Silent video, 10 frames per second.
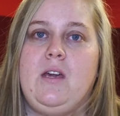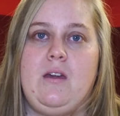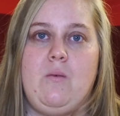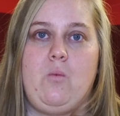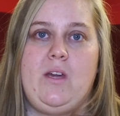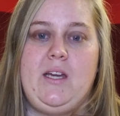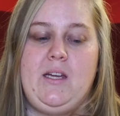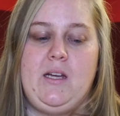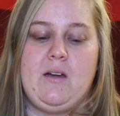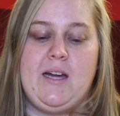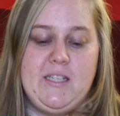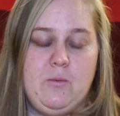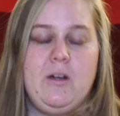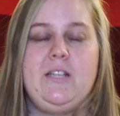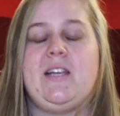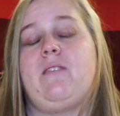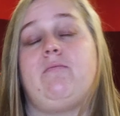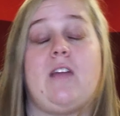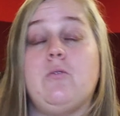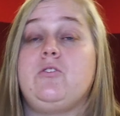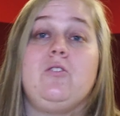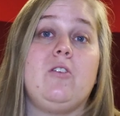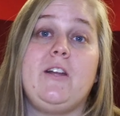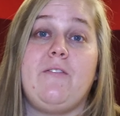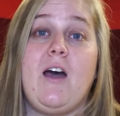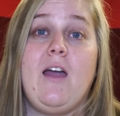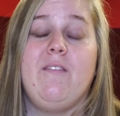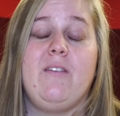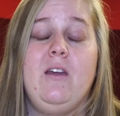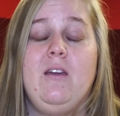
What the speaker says: I did one, he's like, that was 235.